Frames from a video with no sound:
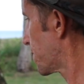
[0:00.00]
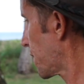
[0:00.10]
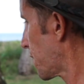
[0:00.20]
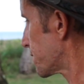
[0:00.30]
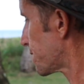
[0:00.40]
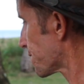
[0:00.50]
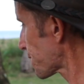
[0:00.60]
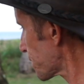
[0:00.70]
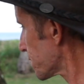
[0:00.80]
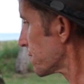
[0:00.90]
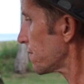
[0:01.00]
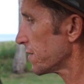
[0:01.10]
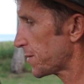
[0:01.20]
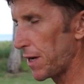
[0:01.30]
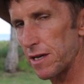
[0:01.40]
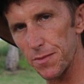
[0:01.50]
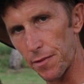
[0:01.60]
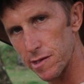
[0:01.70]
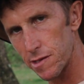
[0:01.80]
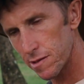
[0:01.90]
Now, speaking of
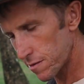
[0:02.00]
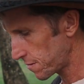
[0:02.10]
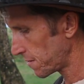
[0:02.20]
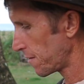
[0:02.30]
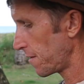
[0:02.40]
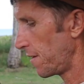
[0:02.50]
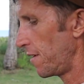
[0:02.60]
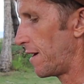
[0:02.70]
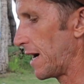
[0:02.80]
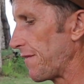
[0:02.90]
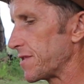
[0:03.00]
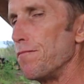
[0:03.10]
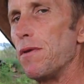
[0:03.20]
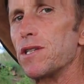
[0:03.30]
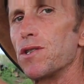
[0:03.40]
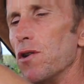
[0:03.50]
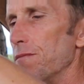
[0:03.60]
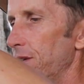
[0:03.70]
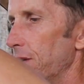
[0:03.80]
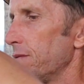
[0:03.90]
spices, I have some mixed
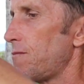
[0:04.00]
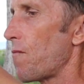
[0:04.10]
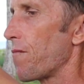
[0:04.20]
herbs here.